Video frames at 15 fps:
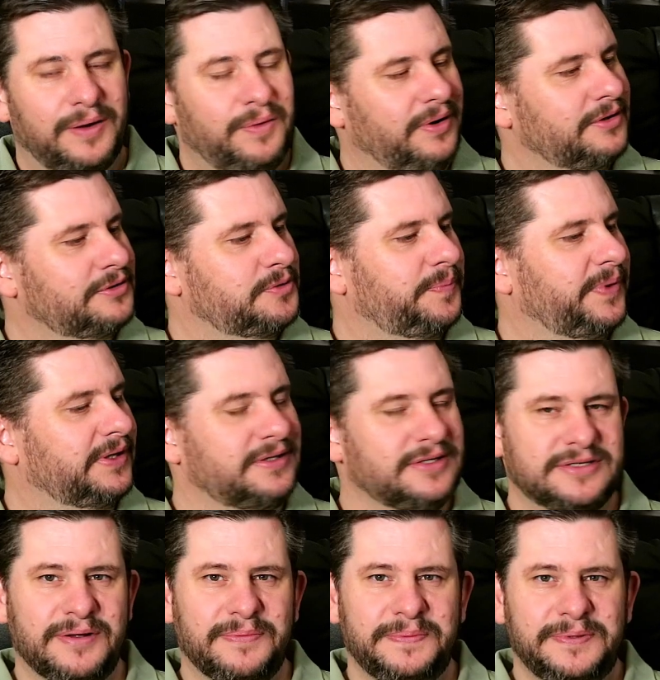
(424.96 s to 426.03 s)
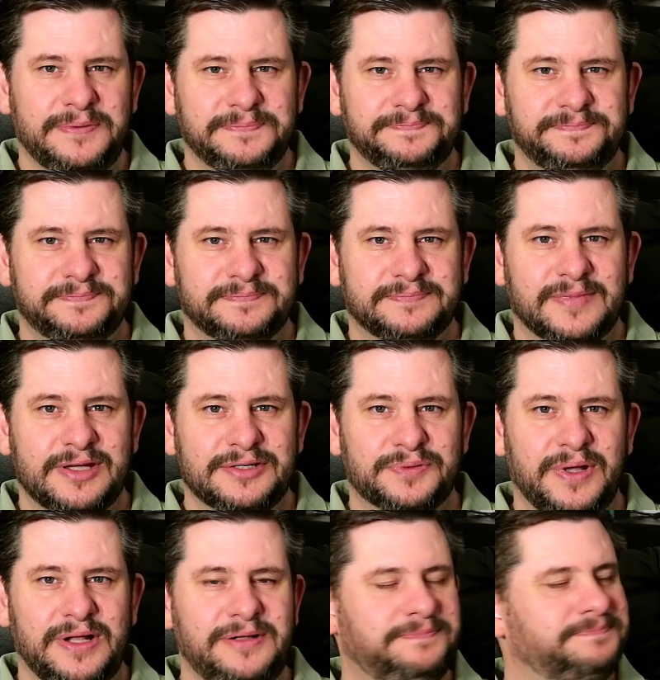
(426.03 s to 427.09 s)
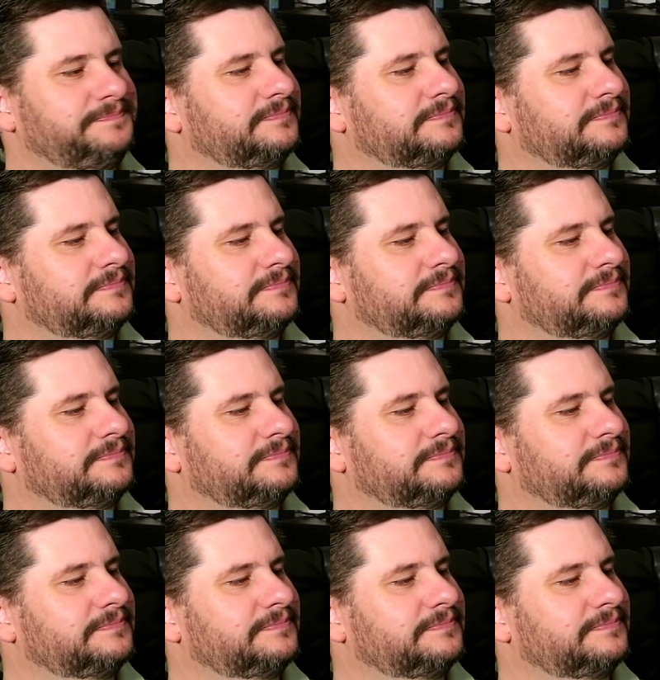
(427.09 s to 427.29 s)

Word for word: I wanted to pick this up as well.